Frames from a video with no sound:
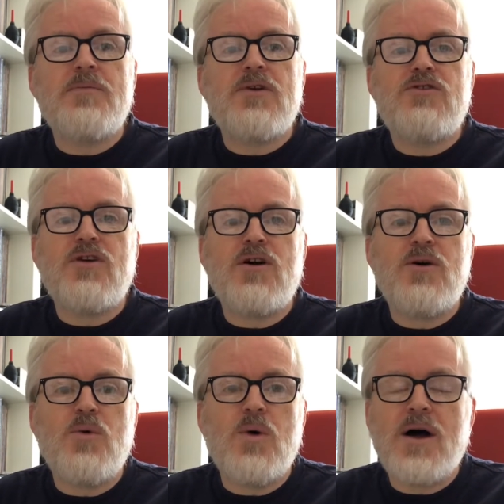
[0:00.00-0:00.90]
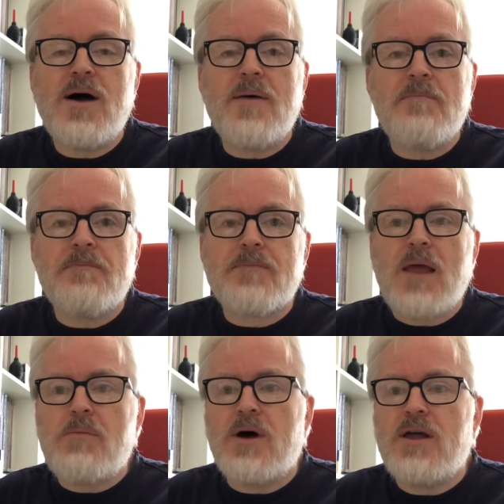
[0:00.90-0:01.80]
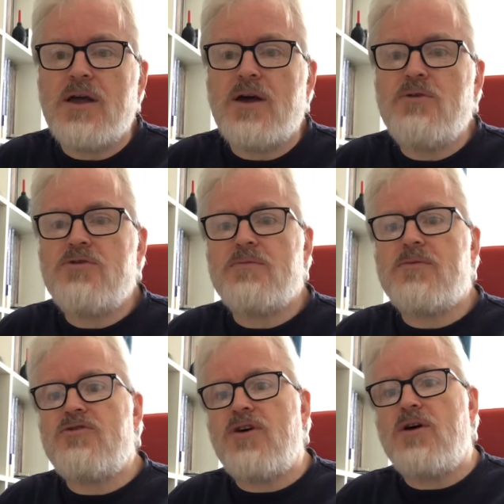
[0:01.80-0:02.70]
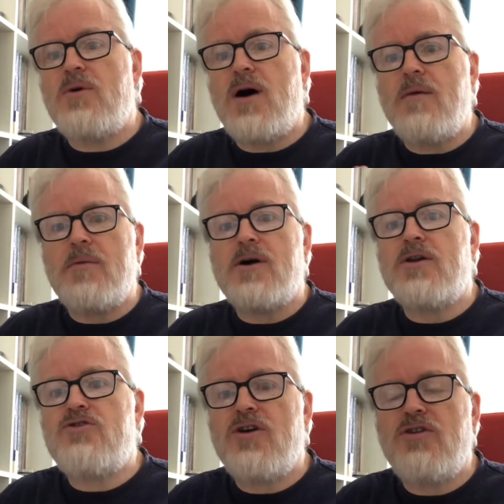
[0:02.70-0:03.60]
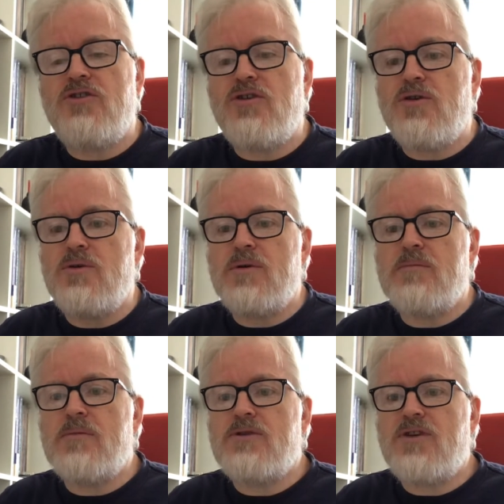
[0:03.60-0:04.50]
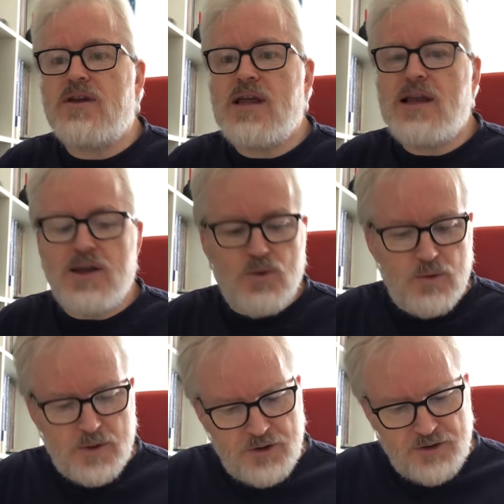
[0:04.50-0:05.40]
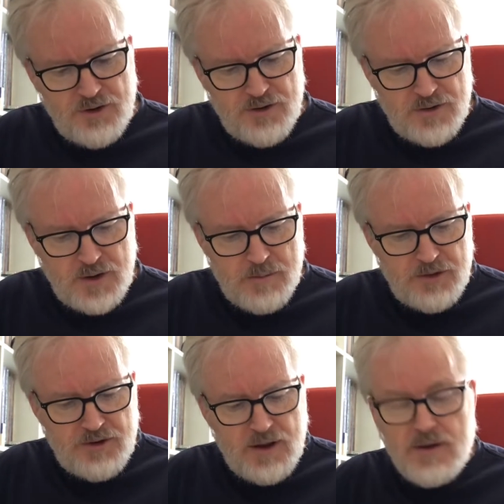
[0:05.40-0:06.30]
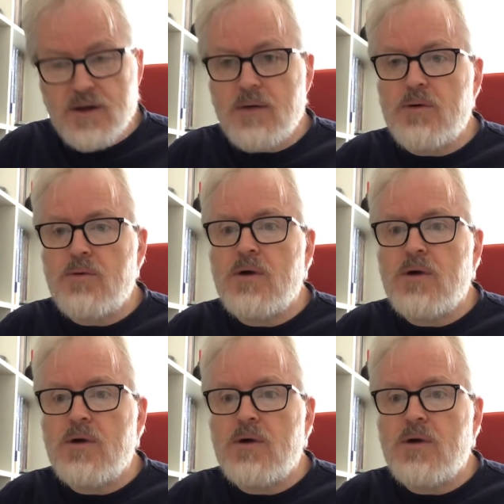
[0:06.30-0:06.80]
So but here goes. So I'm going to try and do, say, nearly all the questions. I think I'll miss out on a couple,